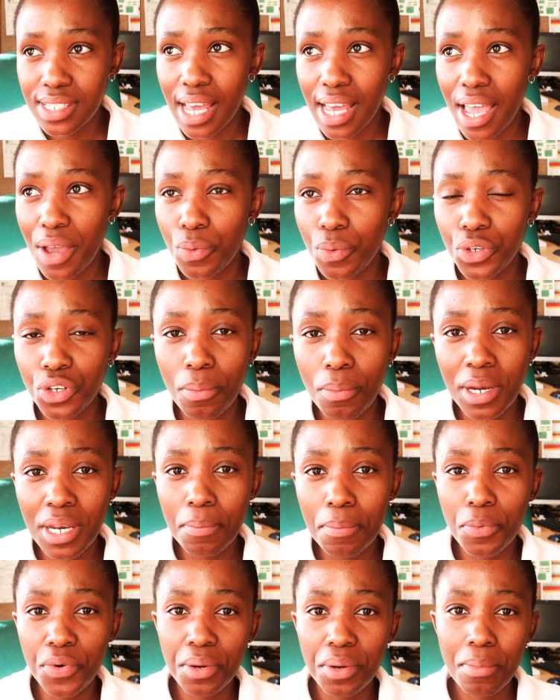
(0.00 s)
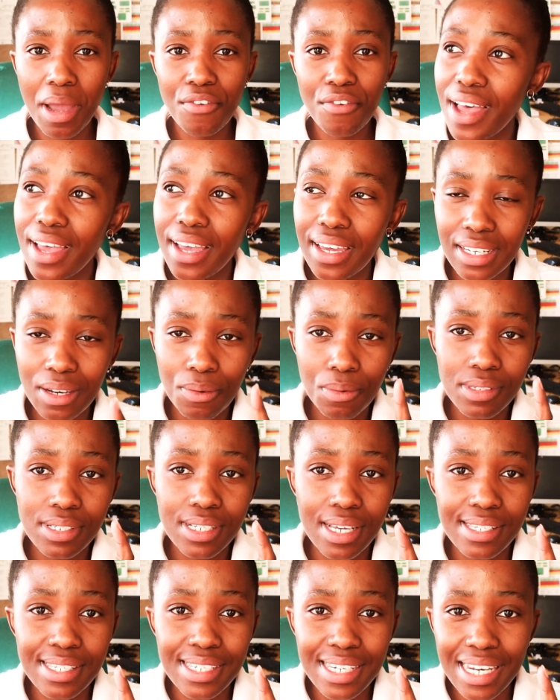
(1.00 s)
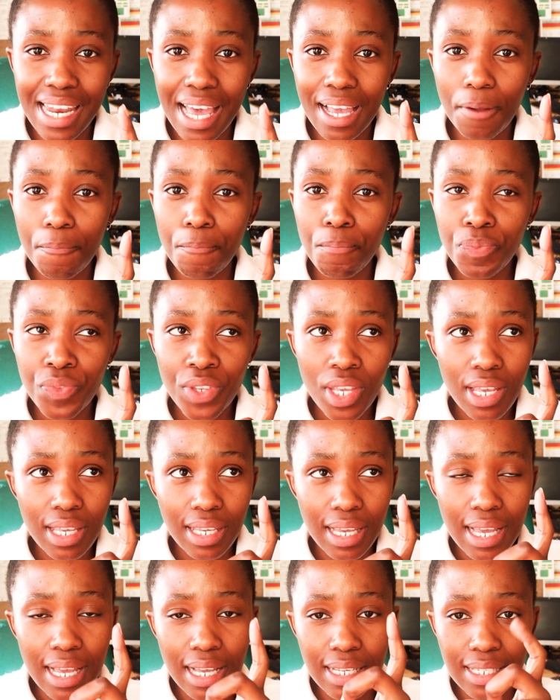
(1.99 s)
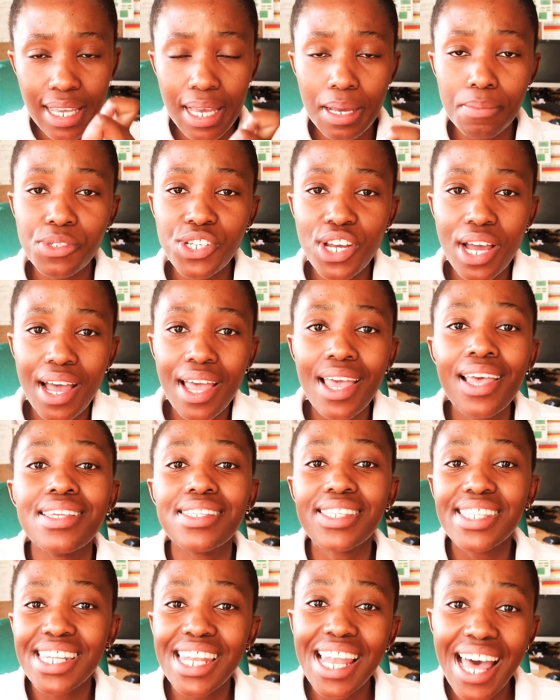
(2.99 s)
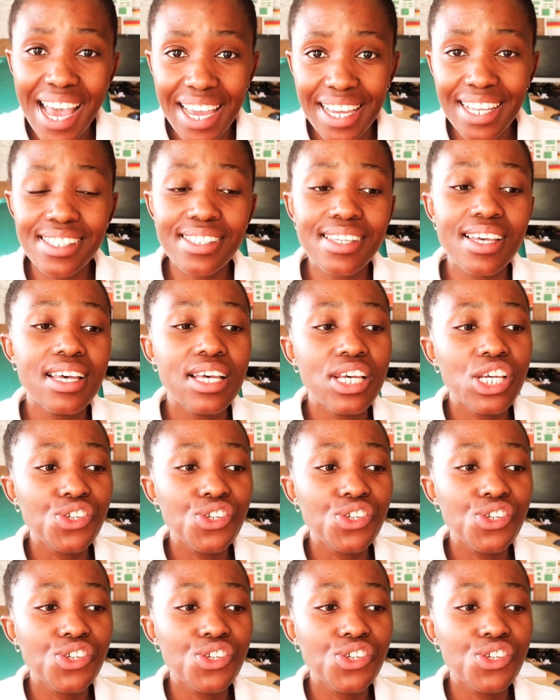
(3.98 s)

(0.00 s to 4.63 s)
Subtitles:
I would normally bring my phone and I would just capture her slides